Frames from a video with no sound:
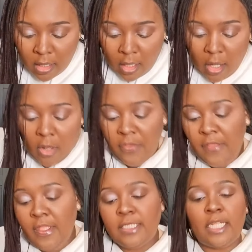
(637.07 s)
Oh, then
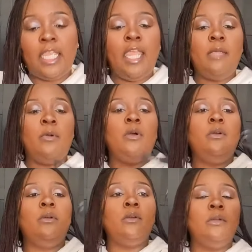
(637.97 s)
there's a
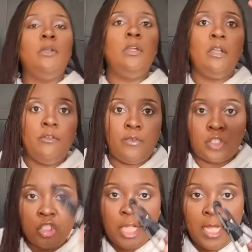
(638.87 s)
cable for
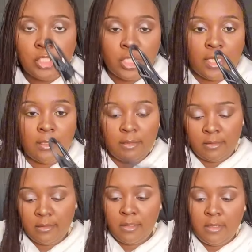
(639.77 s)
charging,
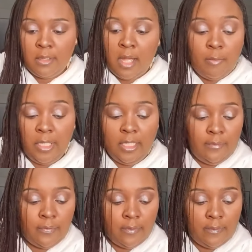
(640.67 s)
I
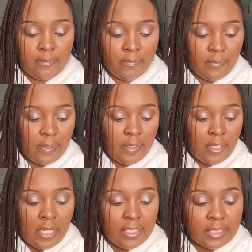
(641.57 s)
believe.
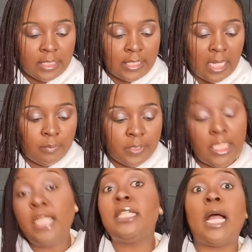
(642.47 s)
And it's a type
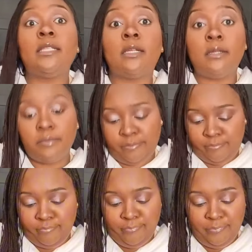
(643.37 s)
C charger.
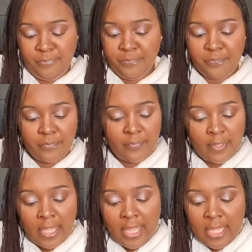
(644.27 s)
Mm-hmm.
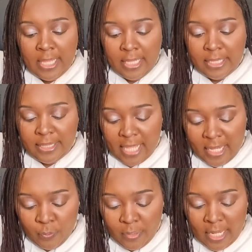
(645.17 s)

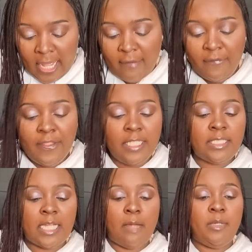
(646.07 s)
Then we have
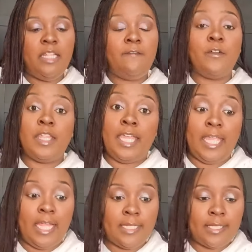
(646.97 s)
this, I believe, for the
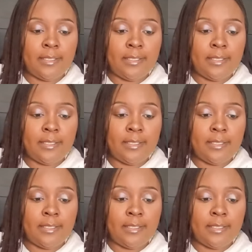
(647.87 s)
head.